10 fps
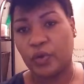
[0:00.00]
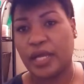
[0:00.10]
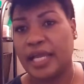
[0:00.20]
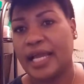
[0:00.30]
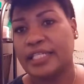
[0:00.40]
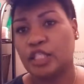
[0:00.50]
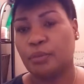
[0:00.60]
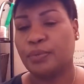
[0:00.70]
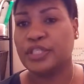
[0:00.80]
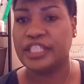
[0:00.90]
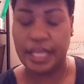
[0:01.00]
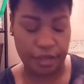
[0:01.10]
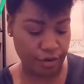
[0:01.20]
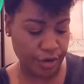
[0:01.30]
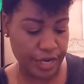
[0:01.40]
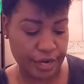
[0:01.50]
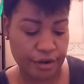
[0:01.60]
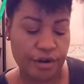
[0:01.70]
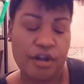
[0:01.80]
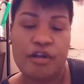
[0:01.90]
okay, and to protect your
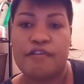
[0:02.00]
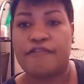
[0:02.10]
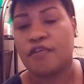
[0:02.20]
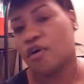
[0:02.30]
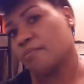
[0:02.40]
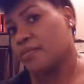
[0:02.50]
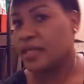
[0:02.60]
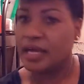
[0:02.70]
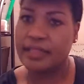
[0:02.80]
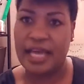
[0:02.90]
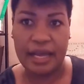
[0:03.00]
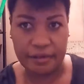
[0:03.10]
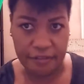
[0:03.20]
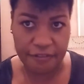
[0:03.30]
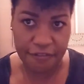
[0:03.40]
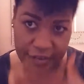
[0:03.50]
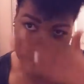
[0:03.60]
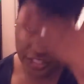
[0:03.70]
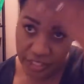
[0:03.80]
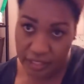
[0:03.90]
hair from that
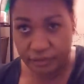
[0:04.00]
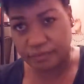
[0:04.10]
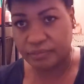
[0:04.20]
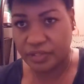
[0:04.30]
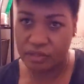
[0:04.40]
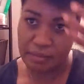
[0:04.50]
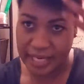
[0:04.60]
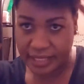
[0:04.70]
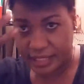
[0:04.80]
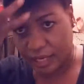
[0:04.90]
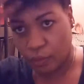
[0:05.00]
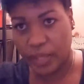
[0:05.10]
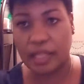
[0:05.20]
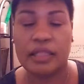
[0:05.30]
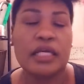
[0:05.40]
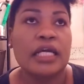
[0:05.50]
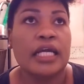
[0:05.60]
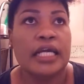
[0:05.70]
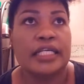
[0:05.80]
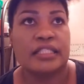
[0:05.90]
friction. You might say, well,
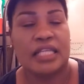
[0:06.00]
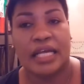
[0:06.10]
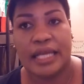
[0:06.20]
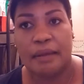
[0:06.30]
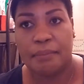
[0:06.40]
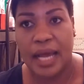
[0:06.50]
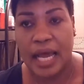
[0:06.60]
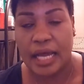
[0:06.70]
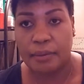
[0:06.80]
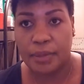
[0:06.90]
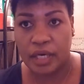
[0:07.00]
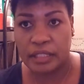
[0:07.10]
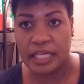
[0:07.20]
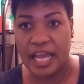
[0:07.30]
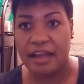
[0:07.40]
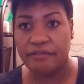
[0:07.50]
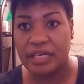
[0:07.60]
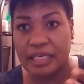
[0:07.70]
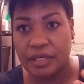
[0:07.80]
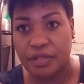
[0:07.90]
it's not that bad, but
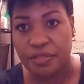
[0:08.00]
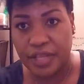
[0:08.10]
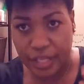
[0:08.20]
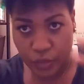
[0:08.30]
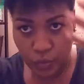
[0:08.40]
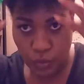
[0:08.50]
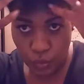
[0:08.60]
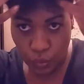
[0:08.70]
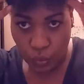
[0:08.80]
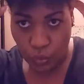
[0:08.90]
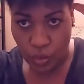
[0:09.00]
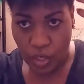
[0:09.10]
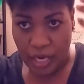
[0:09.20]
every little thing you do